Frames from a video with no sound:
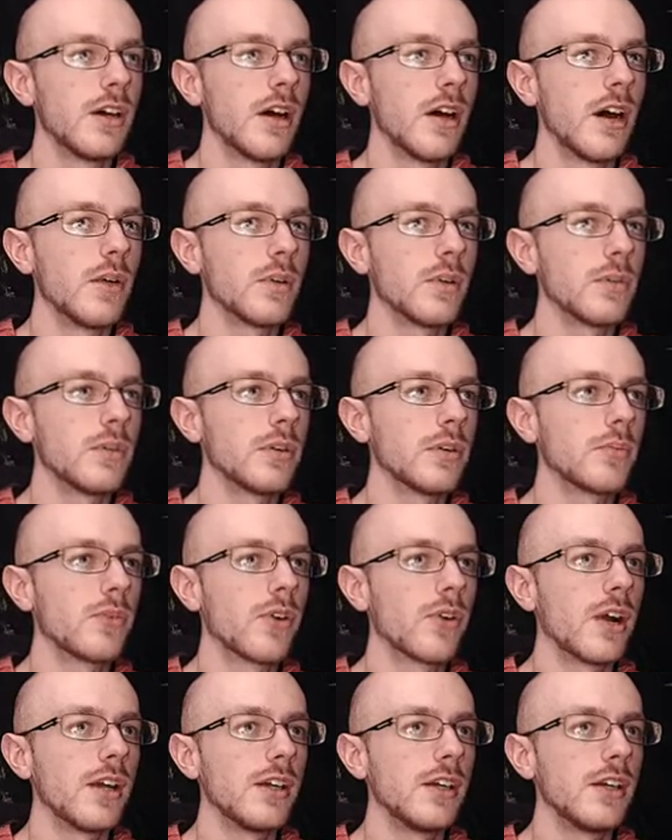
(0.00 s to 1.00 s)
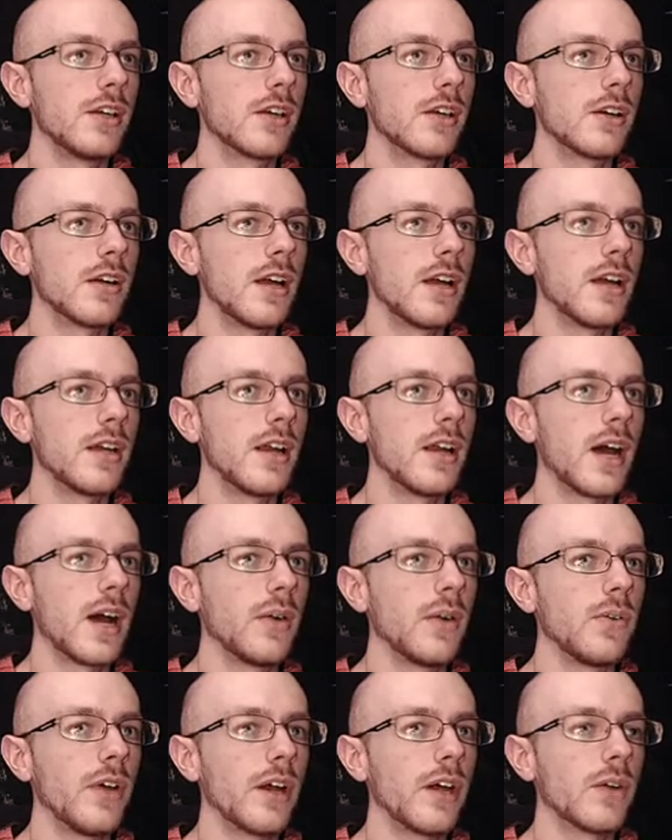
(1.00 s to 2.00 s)
Uh, we can put him right here, and
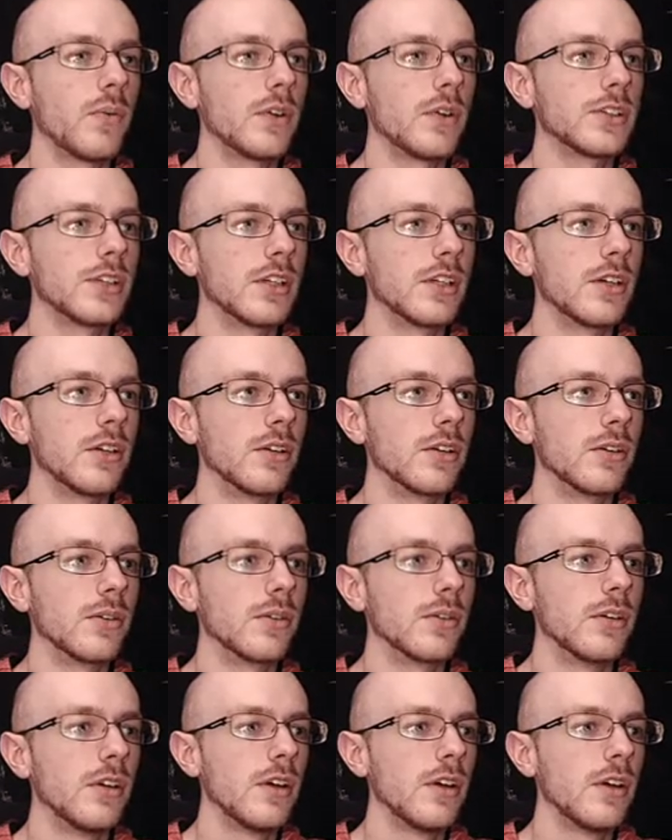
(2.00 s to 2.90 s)
now, like, what's he gonna do?